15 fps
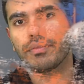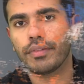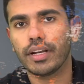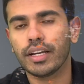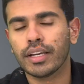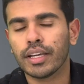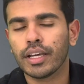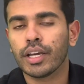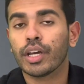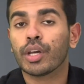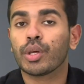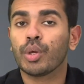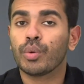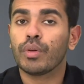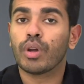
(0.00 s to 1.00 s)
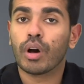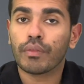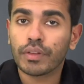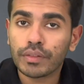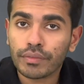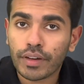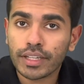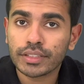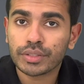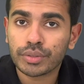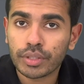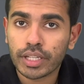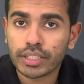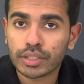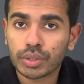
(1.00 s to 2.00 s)
field. You will often find
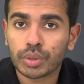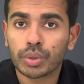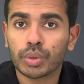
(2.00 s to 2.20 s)
students